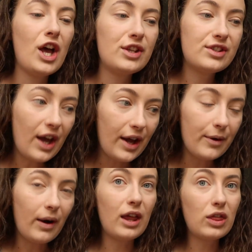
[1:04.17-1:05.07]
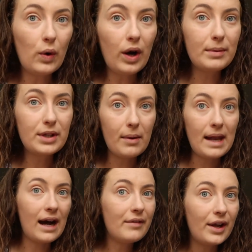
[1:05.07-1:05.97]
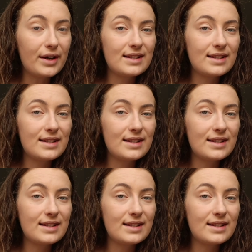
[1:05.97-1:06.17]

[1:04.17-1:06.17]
So I thought I would go and have a look